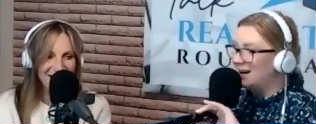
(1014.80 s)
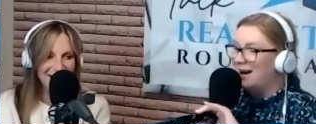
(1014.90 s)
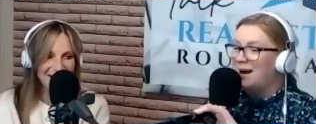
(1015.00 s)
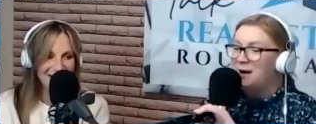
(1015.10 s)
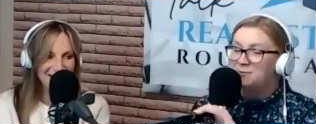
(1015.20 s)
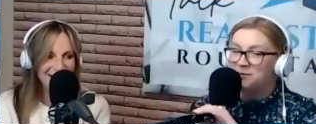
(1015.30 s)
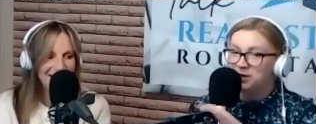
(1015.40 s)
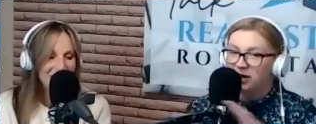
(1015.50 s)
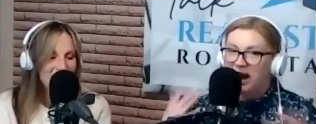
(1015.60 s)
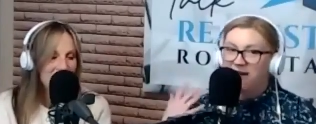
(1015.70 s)

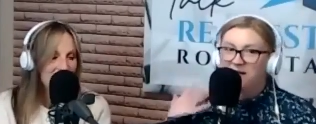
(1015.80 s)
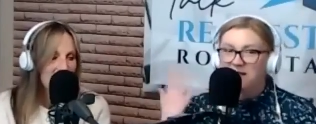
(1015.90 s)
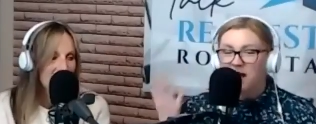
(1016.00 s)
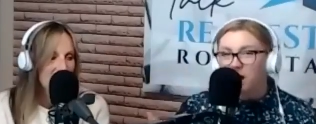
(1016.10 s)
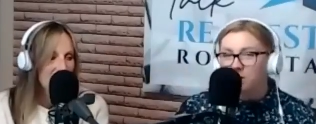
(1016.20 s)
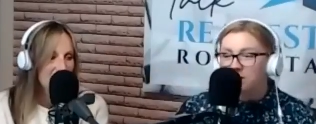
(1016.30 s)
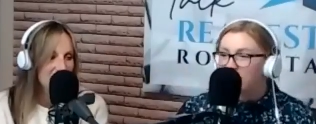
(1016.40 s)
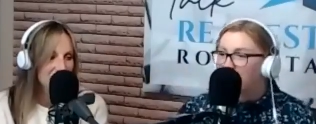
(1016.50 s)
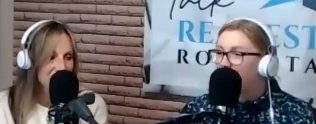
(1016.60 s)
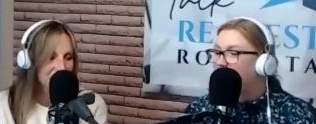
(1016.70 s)
Speaker 1: um so they have to mm-hmm. talk to
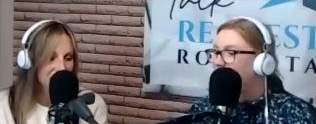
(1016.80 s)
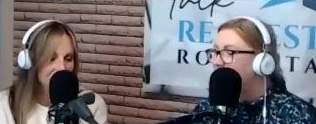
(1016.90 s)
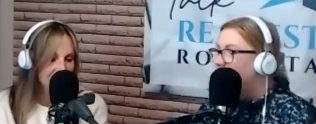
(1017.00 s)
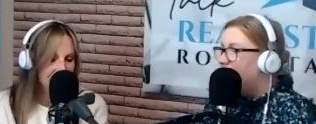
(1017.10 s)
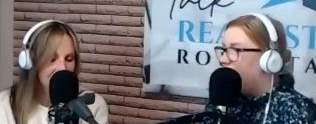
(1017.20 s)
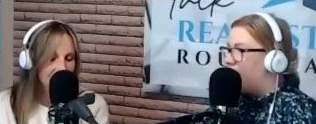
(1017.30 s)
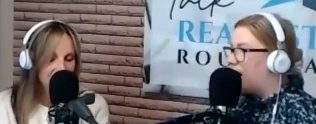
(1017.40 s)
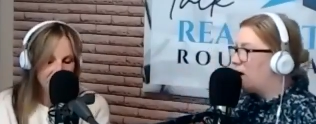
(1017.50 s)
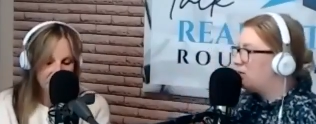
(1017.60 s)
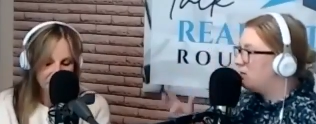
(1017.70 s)
each other mm-hmm.
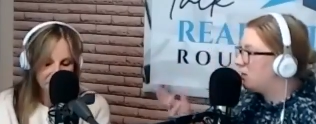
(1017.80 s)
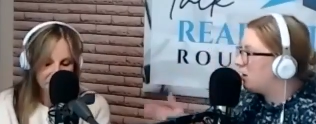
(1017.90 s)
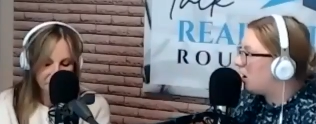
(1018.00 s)
um if they're